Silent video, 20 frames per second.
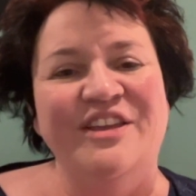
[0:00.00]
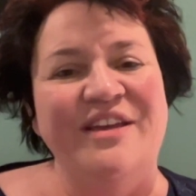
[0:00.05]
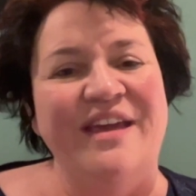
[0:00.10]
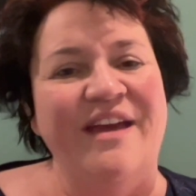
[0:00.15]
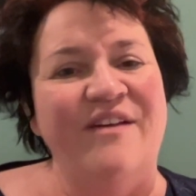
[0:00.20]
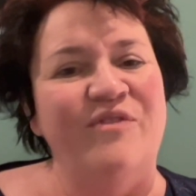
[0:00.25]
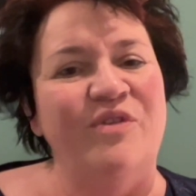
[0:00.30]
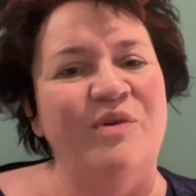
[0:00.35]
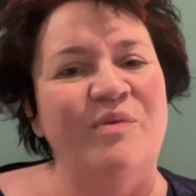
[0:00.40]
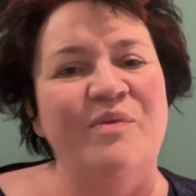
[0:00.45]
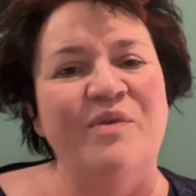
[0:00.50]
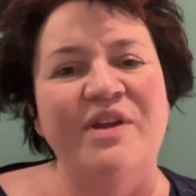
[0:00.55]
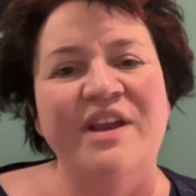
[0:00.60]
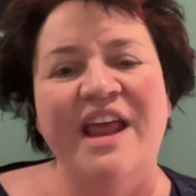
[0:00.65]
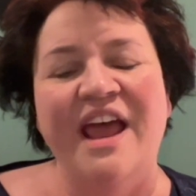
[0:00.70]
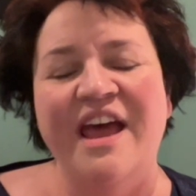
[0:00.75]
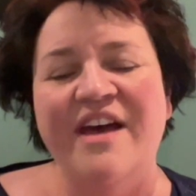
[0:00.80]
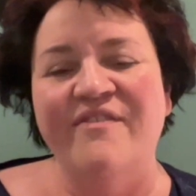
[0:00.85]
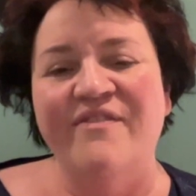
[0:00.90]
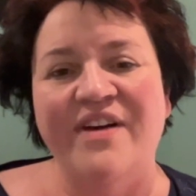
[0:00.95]
Everyone,
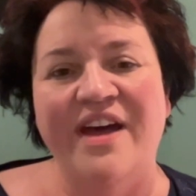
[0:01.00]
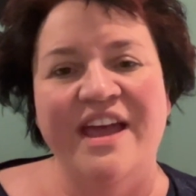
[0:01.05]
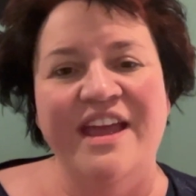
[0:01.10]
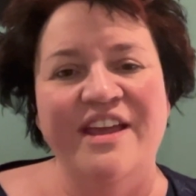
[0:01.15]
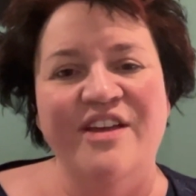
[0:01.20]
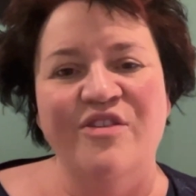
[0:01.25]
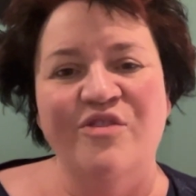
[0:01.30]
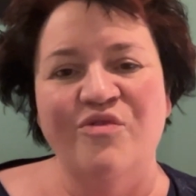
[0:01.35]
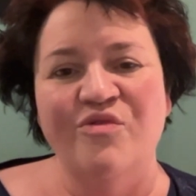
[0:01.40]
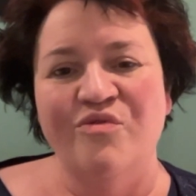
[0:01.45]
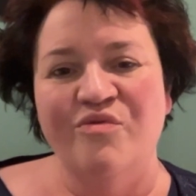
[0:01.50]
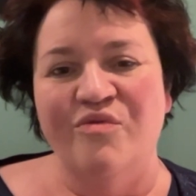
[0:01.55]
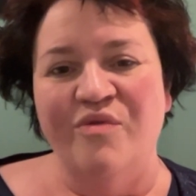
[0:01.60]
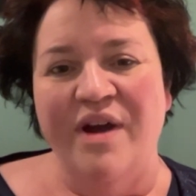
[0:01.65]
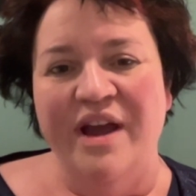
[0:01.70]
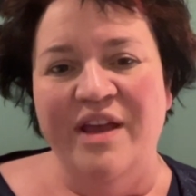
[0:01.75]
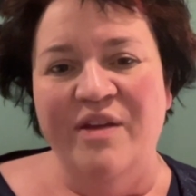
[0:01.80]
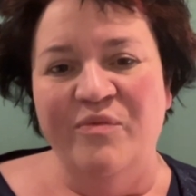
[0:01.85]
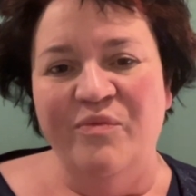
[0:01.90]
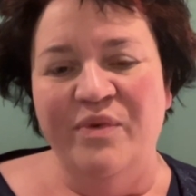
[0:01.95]
have a
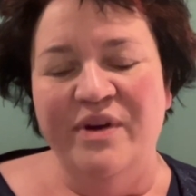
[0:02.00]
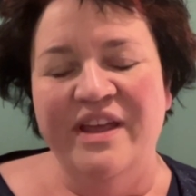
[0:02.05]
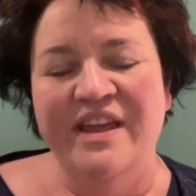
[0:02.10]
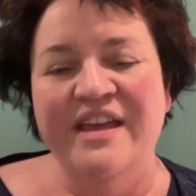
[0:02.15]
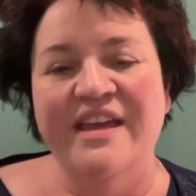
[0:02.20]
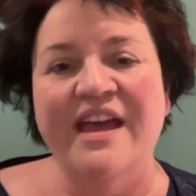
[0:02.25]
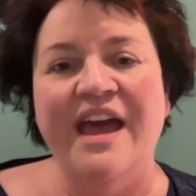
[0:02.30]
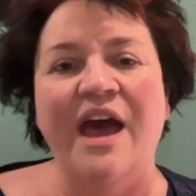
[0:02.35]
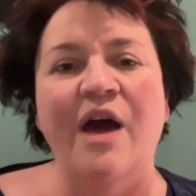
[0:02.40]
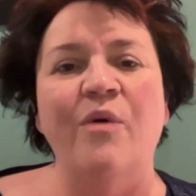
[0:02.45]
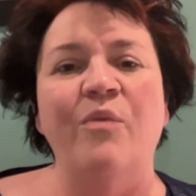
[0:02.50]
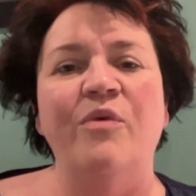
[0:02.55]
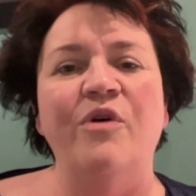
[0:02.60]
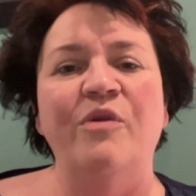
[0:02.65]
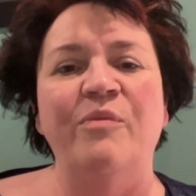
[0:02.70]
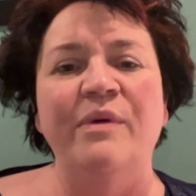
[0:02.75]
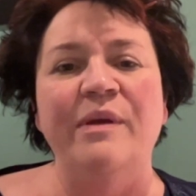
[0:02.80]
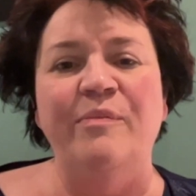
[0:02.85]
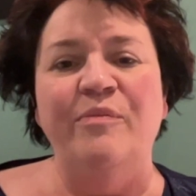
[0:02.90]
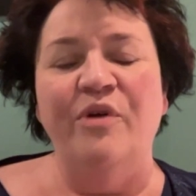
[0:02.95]
great week. I
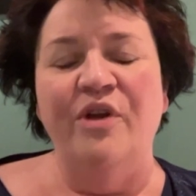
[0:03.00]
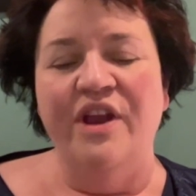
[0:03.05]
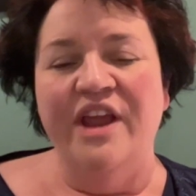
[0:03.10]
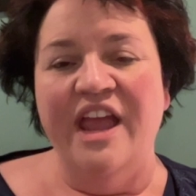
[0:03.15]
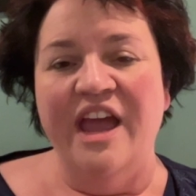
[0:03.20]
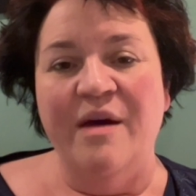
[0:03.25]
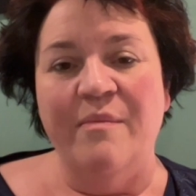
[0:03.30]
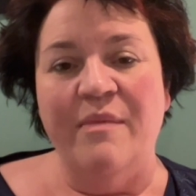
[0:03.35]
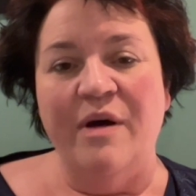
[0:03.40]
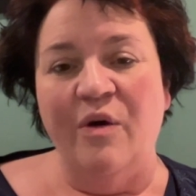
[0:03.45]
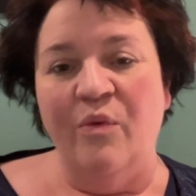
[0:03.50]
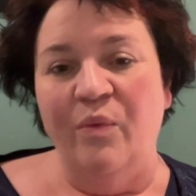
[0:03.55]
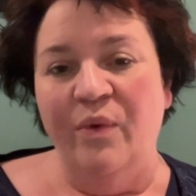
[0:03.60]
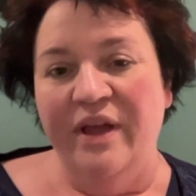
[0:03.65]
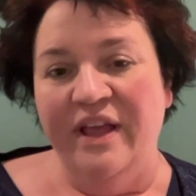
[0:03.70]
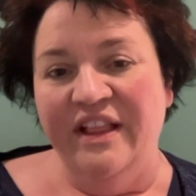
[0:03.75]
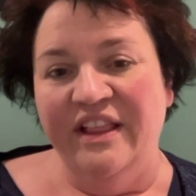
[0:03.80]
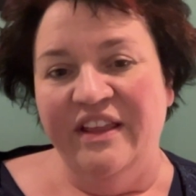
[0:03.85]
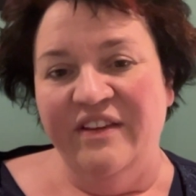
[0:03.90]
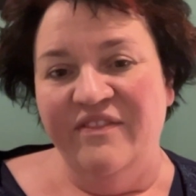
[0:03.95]
will be putting out my
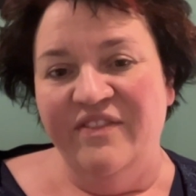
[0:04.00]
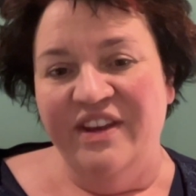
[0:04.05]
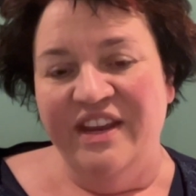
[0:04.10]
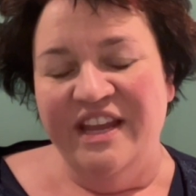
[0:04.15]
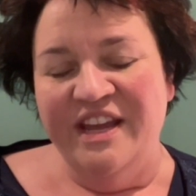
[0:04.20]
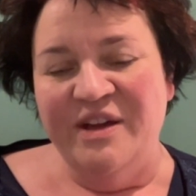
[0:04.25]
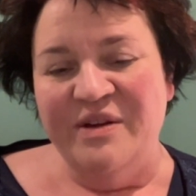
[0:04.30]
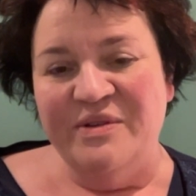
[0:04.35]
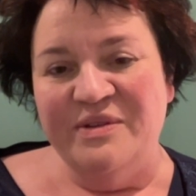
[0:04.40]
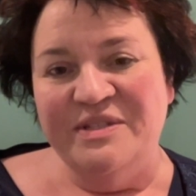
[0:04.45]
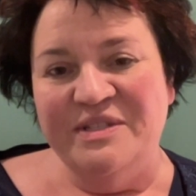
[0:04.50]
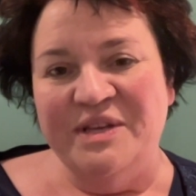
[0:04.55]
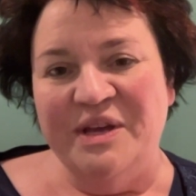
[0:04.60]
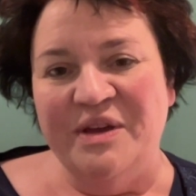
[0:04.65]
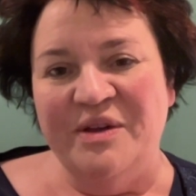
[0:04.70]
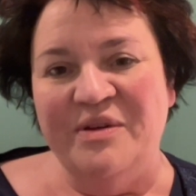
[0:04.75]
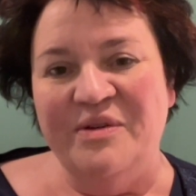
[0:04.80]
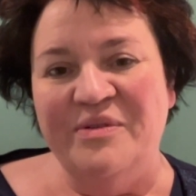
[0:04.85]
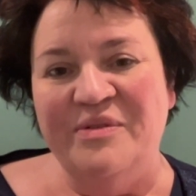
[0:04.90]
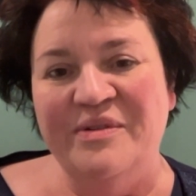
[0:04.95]
weekly video
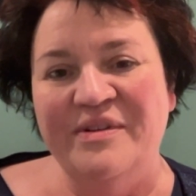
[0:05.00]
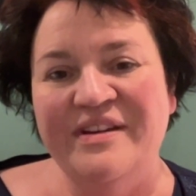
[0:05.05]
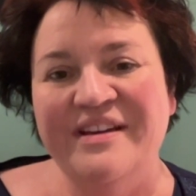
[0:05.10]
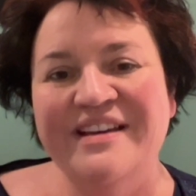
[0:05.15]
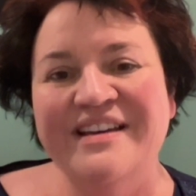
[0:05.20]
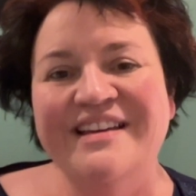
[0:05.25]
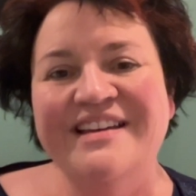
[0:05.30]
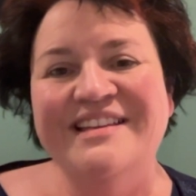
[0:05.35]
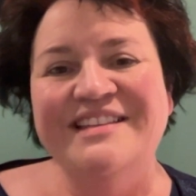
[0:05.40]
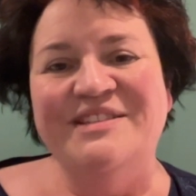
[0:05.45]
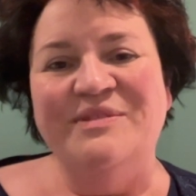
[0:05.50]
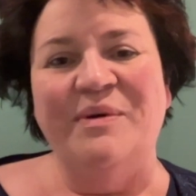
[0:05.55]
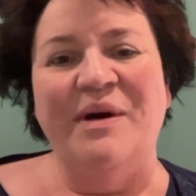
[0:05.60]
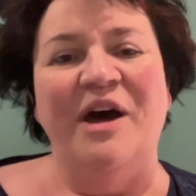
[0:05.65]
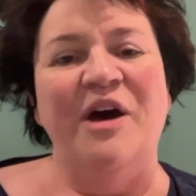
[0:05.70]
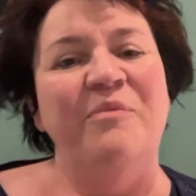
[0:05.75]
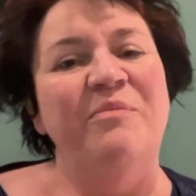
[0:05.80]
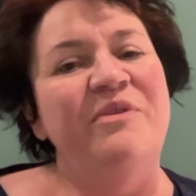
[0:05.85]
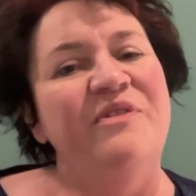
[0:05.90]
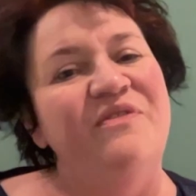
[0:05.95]
soon, so
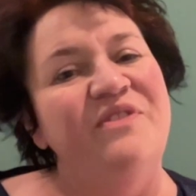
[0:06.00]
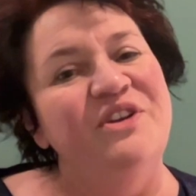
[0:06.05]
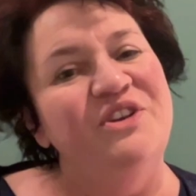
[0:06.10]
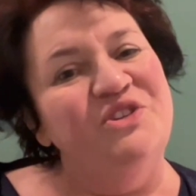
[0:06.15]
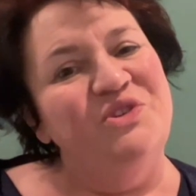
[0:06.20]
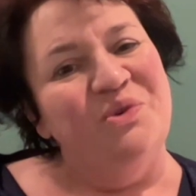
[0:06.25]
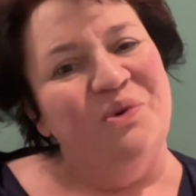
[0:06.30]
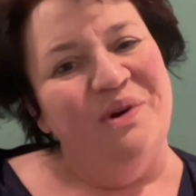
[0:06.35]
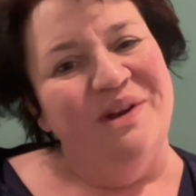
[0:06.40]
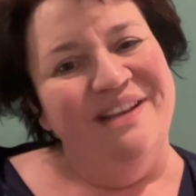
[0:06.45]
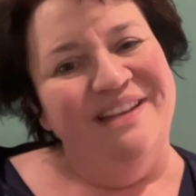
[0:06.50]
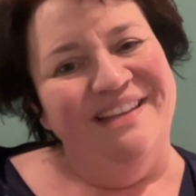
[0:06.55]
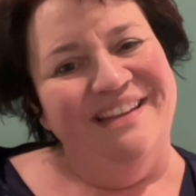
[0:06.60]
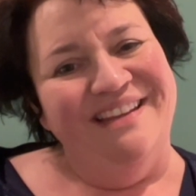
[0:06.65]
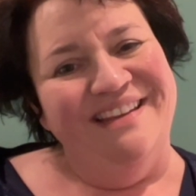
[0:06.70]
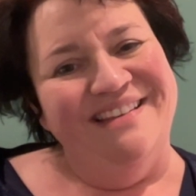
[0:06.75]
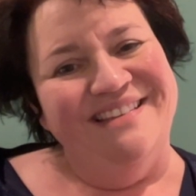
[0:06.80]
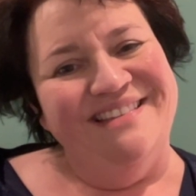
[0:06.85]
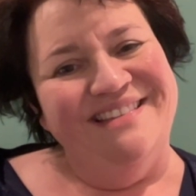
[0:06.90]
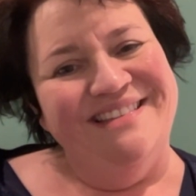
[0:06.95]
I hope you've enjoyed
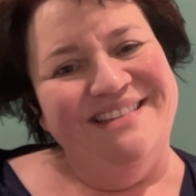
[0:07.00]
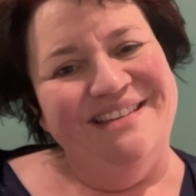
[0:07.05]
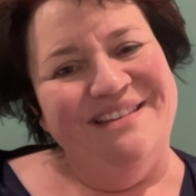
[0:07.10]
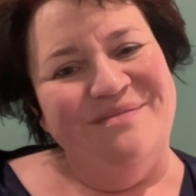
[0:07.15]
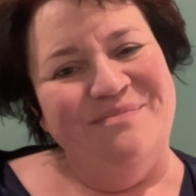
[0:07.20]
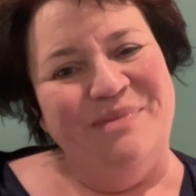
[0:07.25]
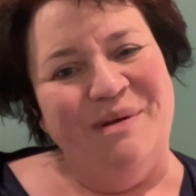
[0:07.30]
this.